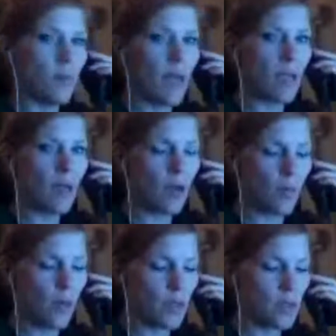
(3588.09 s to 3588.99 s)
Megan got
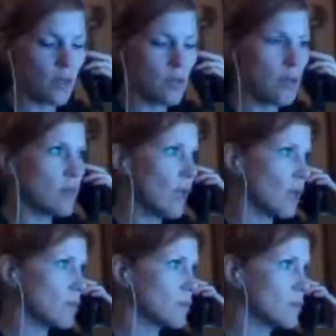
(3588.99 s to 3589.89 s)
0.078.